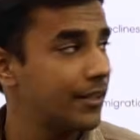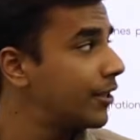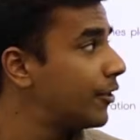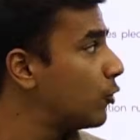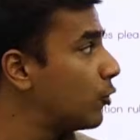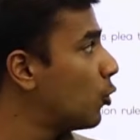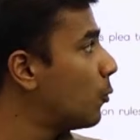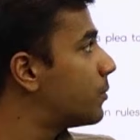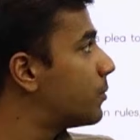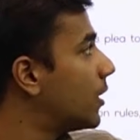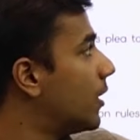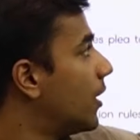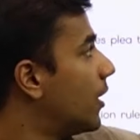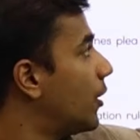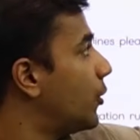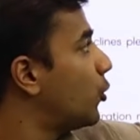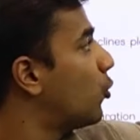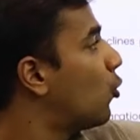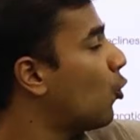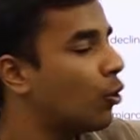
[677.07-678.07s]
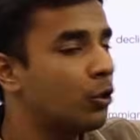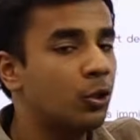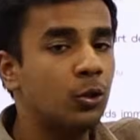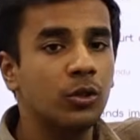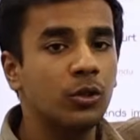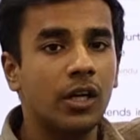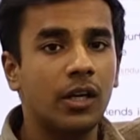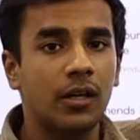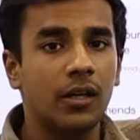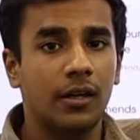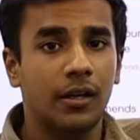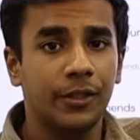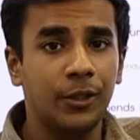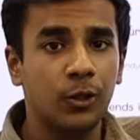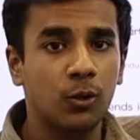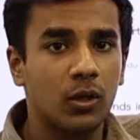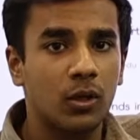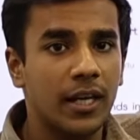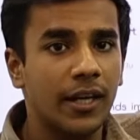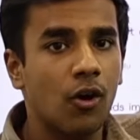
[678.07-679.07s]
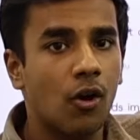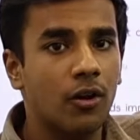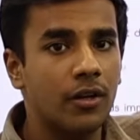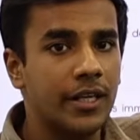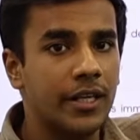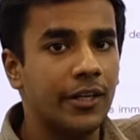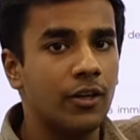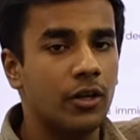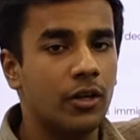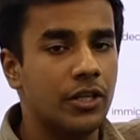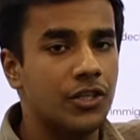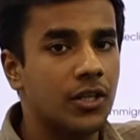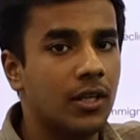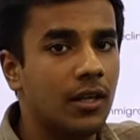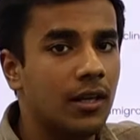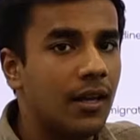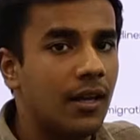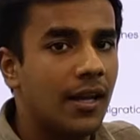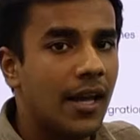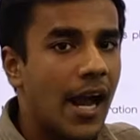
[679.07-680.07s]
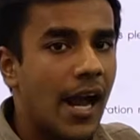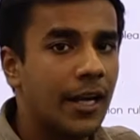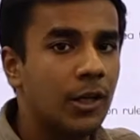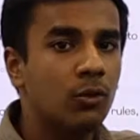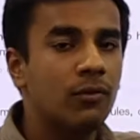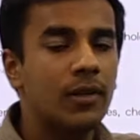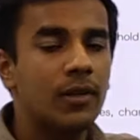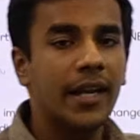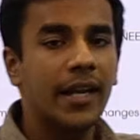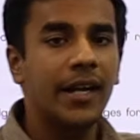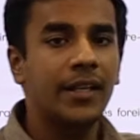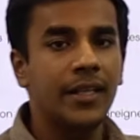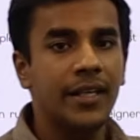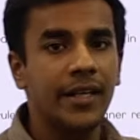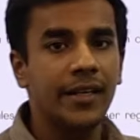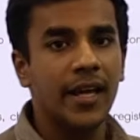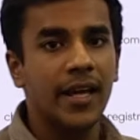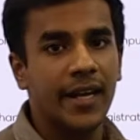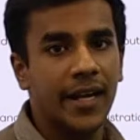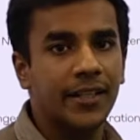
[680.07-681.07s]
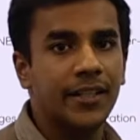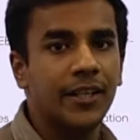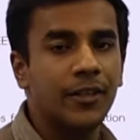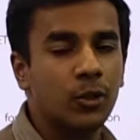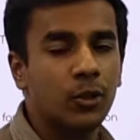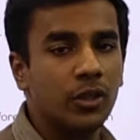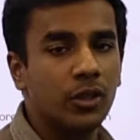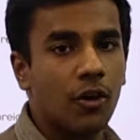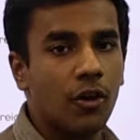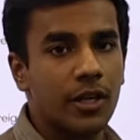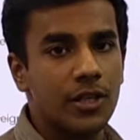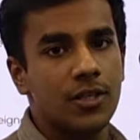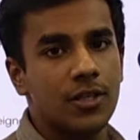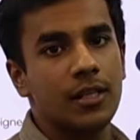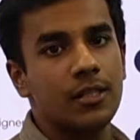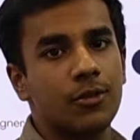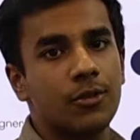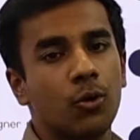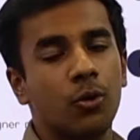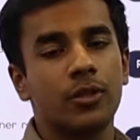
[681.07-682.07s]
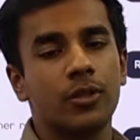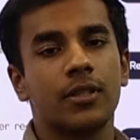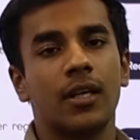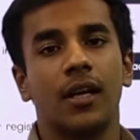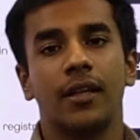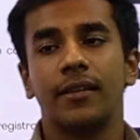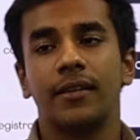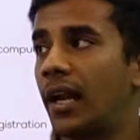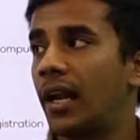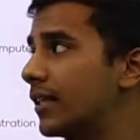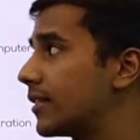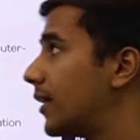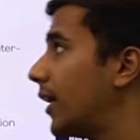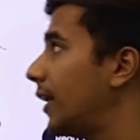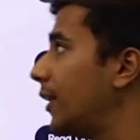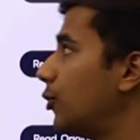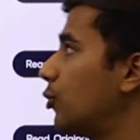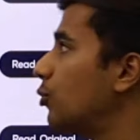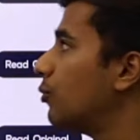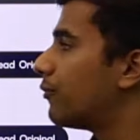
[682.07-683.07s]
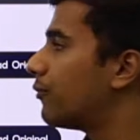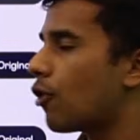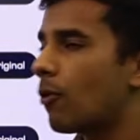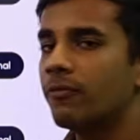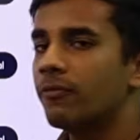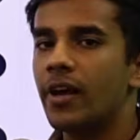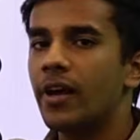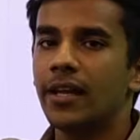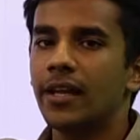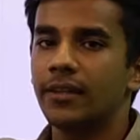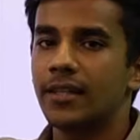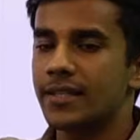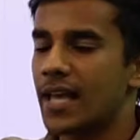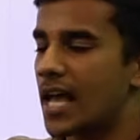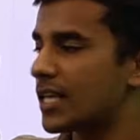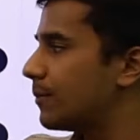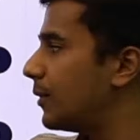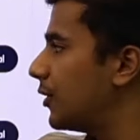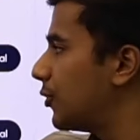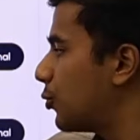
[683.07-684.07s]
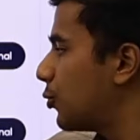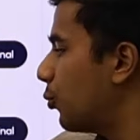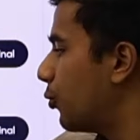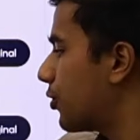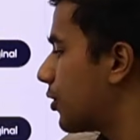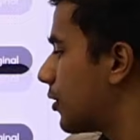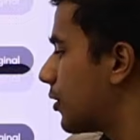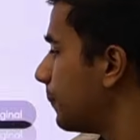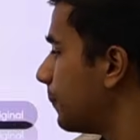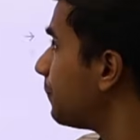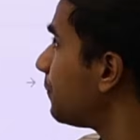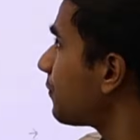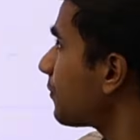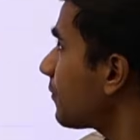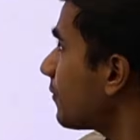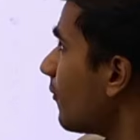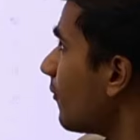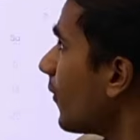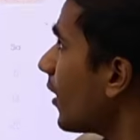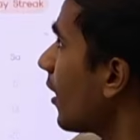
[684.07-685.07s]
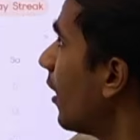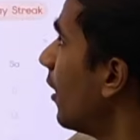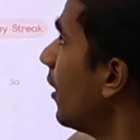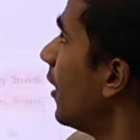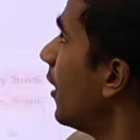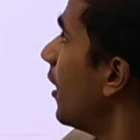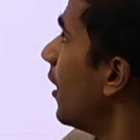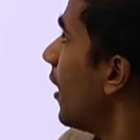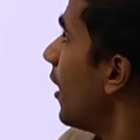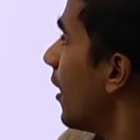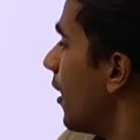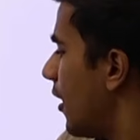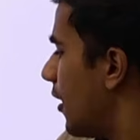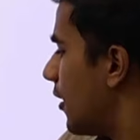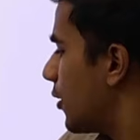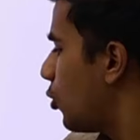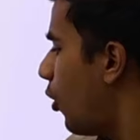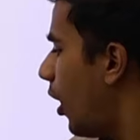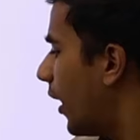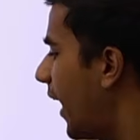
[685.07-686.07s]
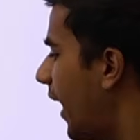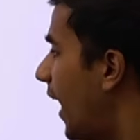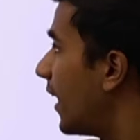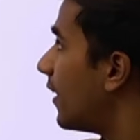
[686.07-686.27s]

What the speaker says: troops. You go to you click on read original, and you will get redirected to the original source, that is the Hindu, from where this has been sourced. So again,